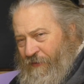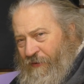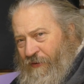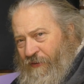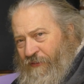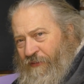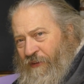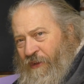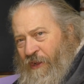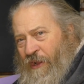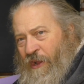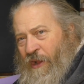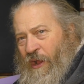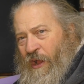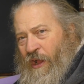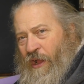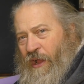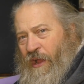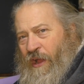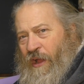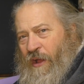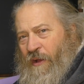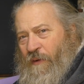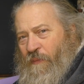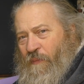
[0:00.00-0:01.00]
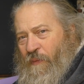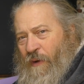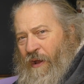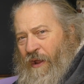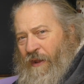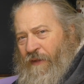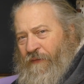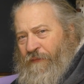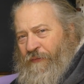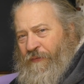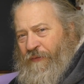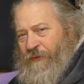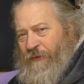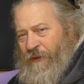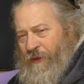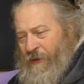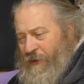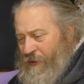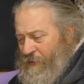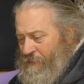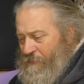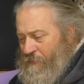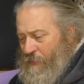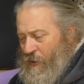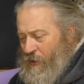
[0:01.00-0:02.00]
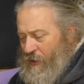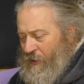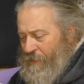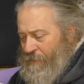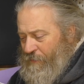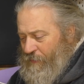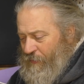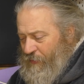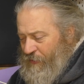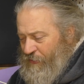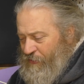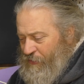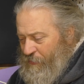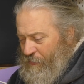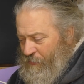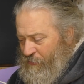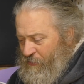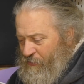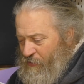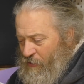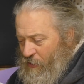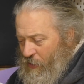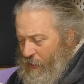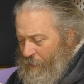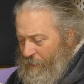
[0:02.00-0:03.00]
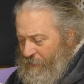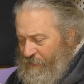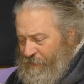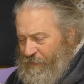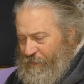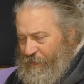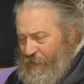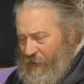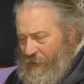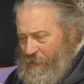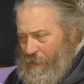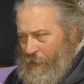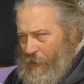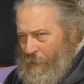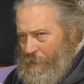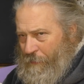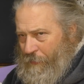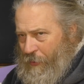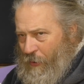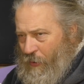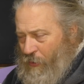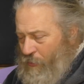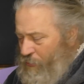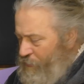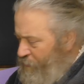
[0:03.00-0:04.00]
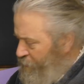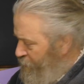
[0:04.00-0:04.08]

And as uh, one of my uh, subscribers, a friend of mine, Paul,